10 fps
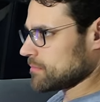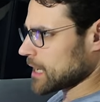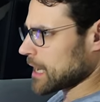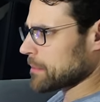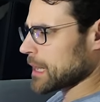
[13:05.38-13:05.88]

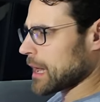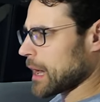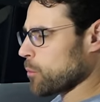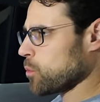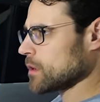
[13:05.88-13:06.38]
Yeah, but
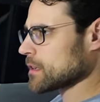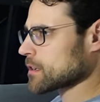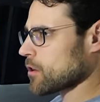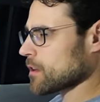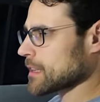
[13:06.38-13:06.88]
I
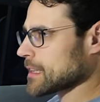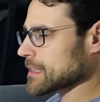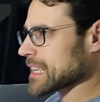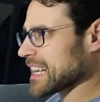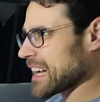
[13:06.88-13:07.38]
wouldn't call that
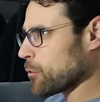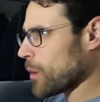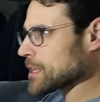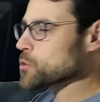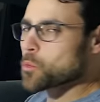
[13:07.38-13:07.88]
it's like
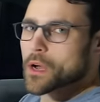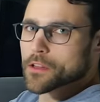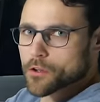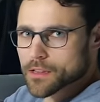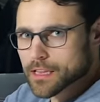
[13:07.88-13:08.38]

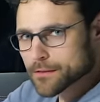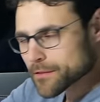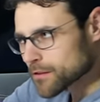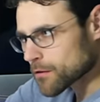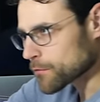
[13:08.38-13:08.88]
one-to-one on
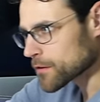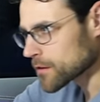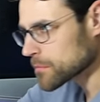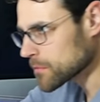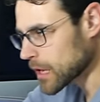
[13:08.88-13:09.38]
level of a
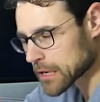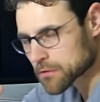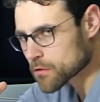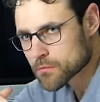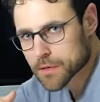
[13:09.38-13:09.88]
like
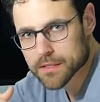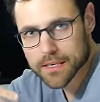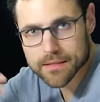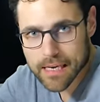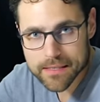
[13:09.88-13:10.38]
normal
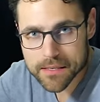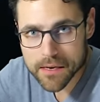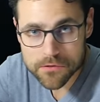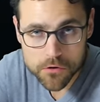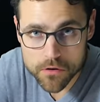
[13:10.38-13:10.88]
Mercedes
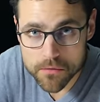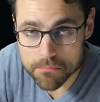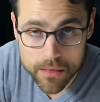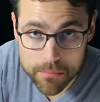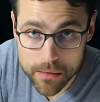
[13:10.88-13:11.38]
S-Class or
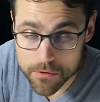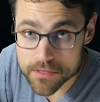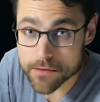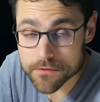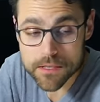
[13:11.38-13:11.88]
B M W
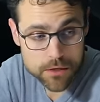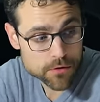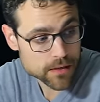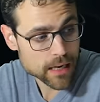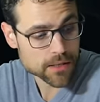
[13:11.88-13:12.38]
seven
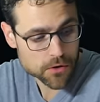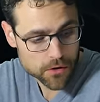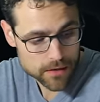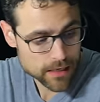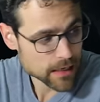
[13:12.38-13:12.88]
series and so
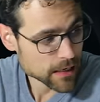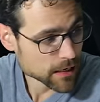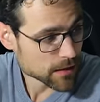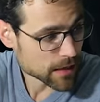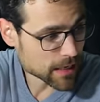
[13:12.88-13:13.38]
on.
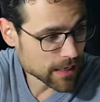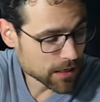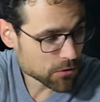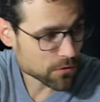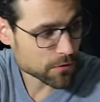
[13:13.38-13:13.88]
Then here
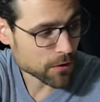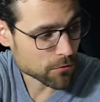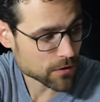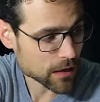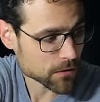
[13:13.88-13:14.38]
you can
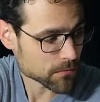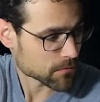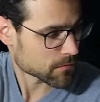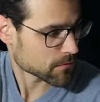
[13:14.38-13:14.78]
fold down.